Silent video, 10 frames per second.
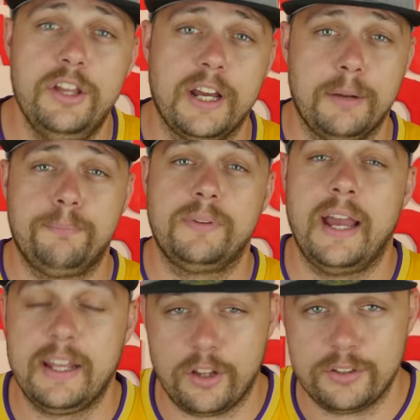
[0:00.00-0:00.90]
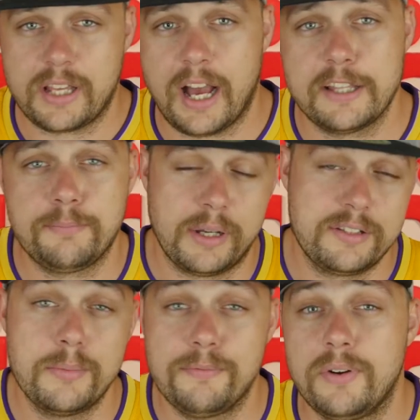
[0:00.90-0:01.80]
you're going to take those cards, place
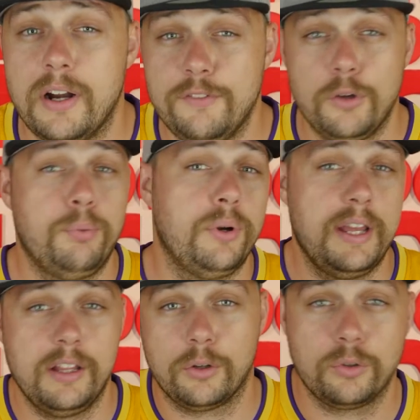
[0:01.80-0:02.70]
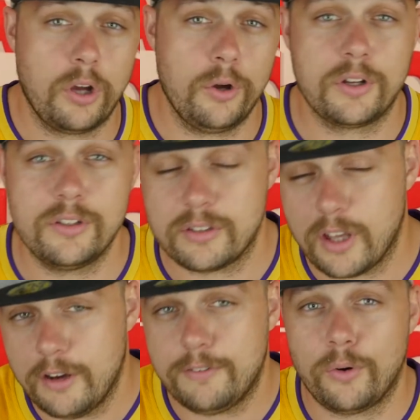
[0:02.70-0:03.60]
them in front of you, put out your little tokens
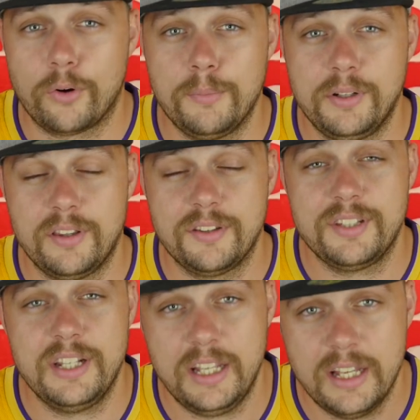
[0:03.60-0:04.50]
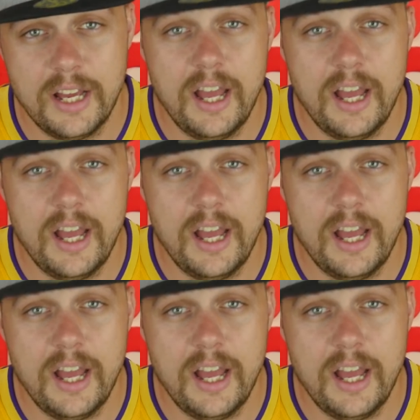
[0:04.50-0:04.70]
for them into the city.